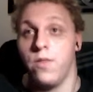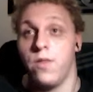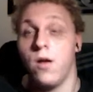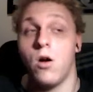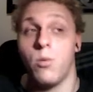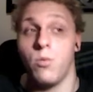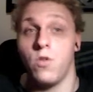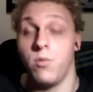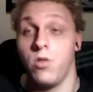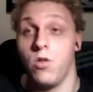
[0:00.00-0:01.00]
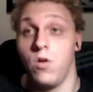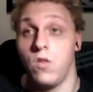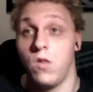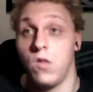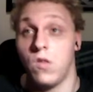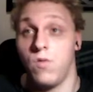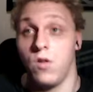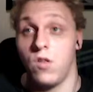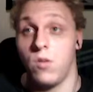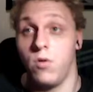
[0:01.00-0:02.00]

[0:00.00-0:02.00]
There are multiple choices. For example,